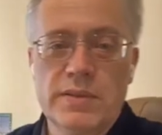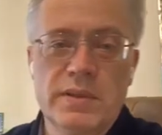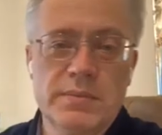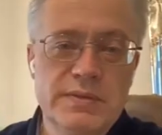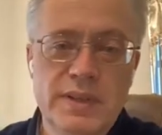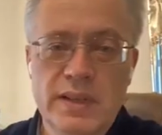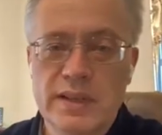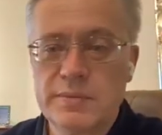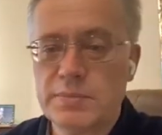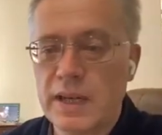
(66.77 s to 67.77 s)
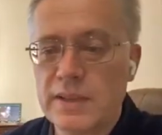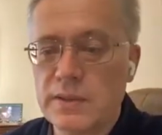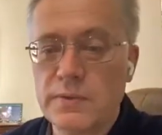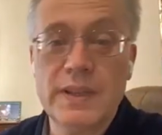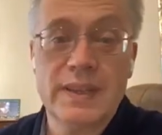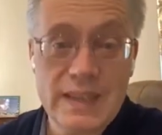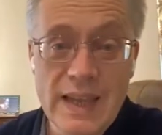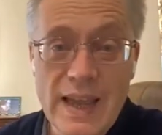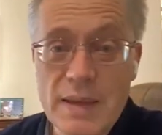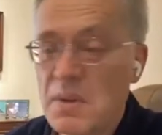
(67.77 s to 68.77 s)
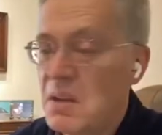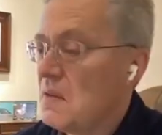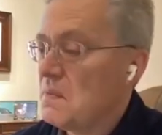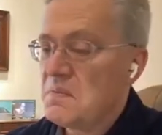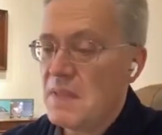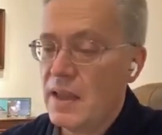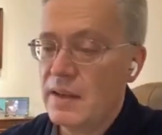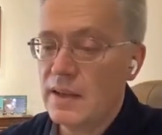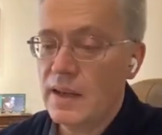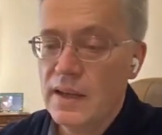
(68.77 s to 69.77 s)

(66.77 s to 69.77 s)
you can be very expressive with time, and